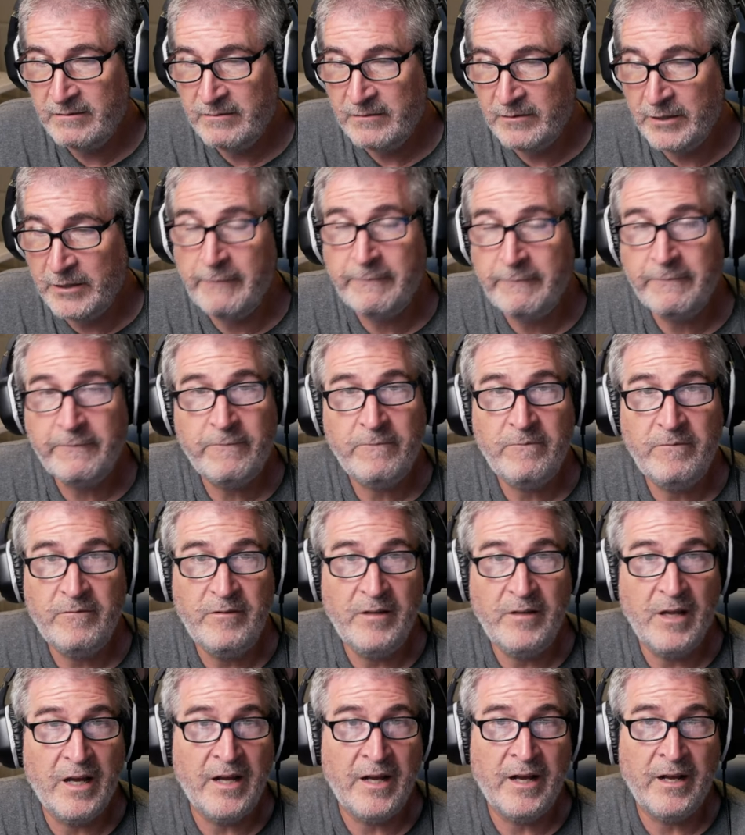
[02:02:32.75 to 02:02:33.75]
Loved
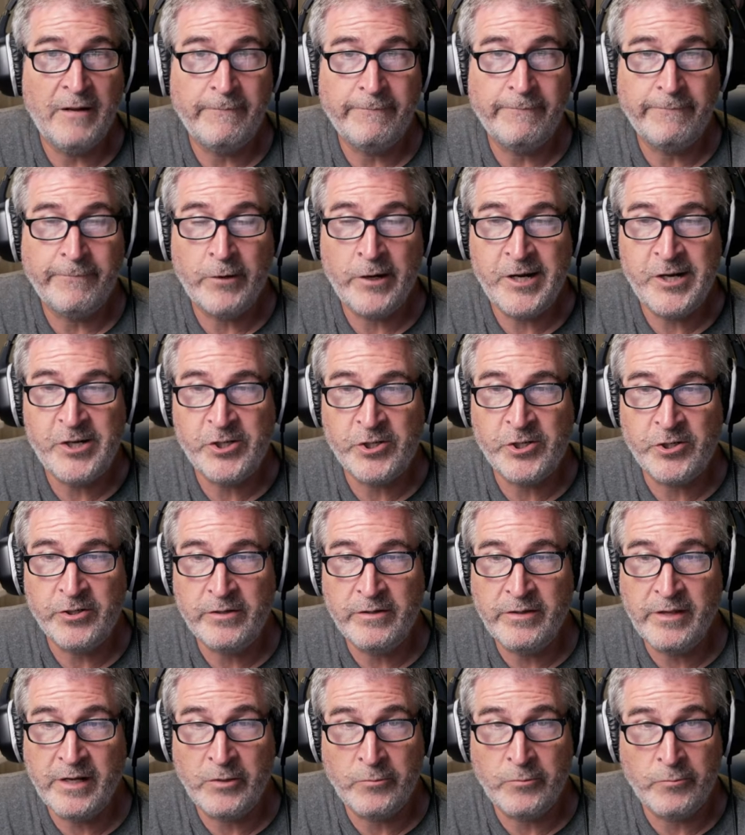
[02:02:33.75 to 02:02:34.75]
Frasier,
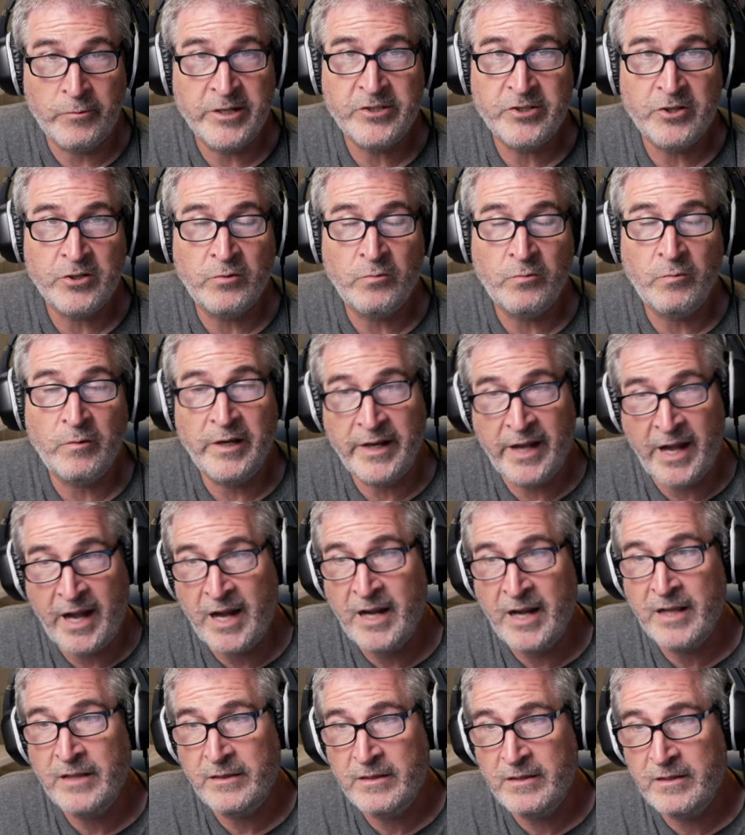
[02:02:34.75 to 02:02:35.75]
the original one,
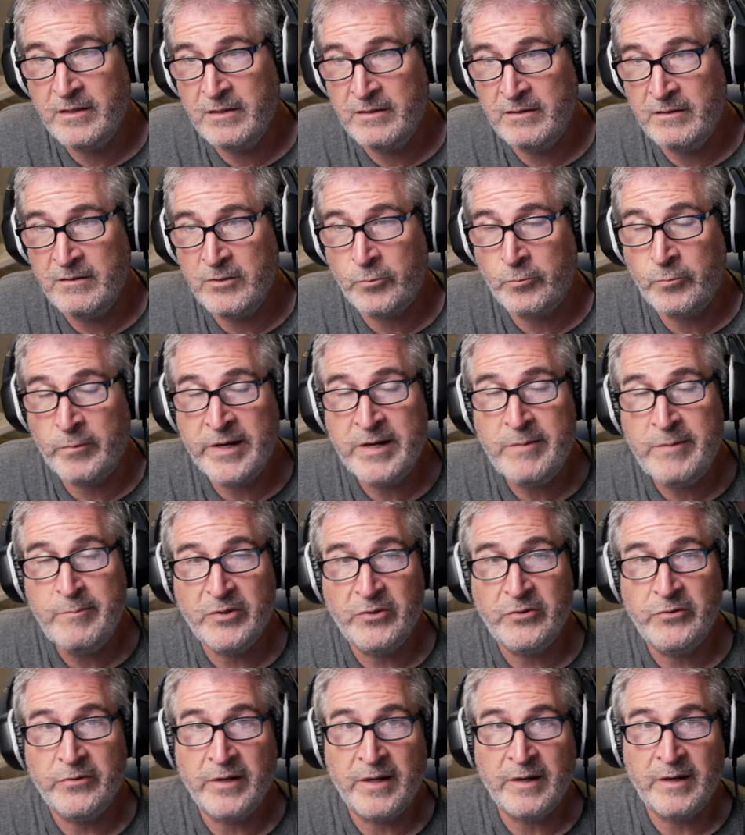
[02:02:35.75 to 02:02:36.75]
and the
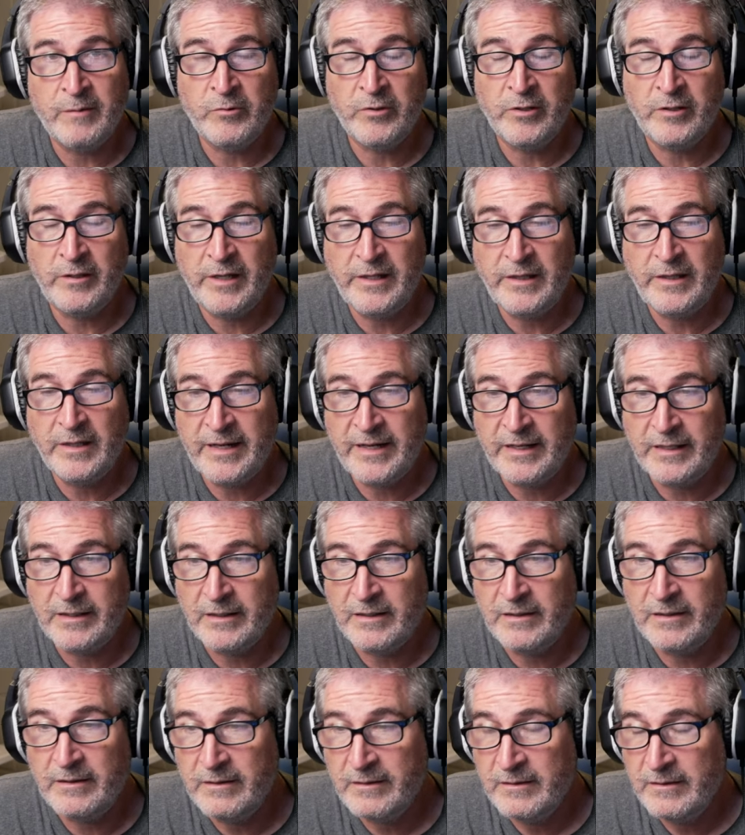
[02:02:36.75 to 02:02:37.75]
reboot I'm really liking.
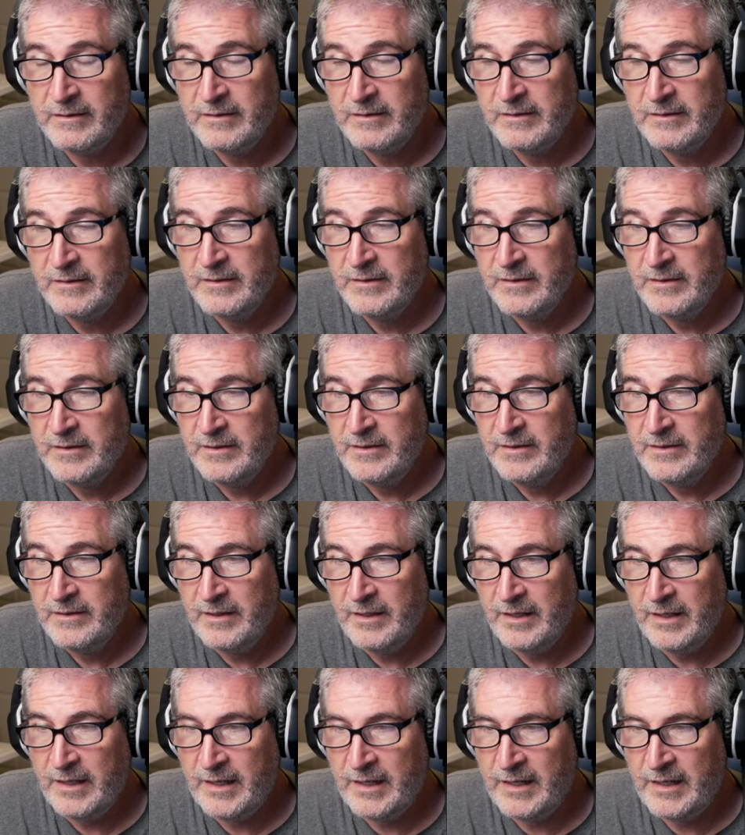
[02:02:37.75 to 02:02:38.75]

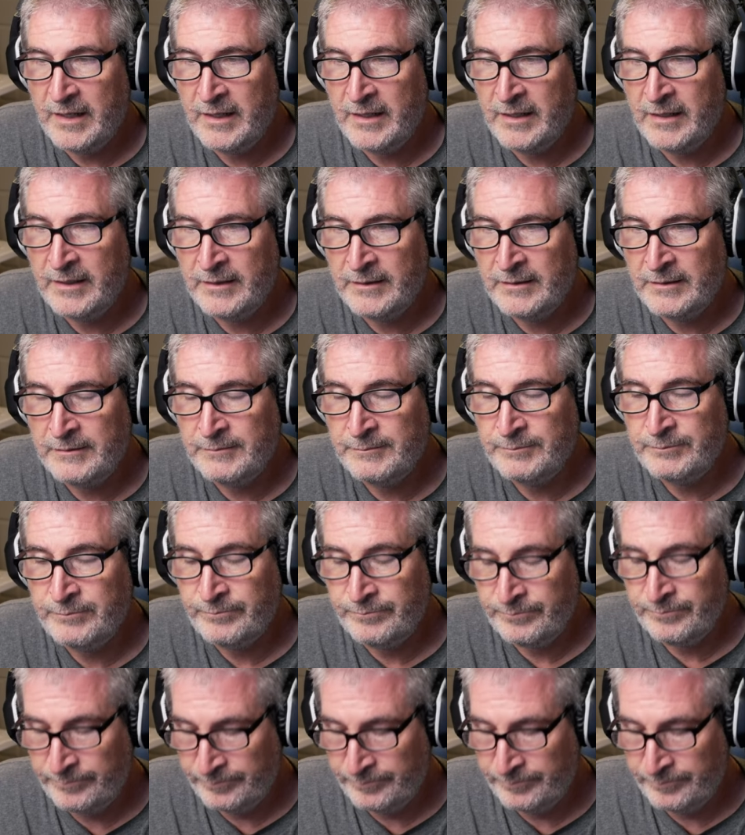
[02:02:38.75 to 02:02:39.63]
I'm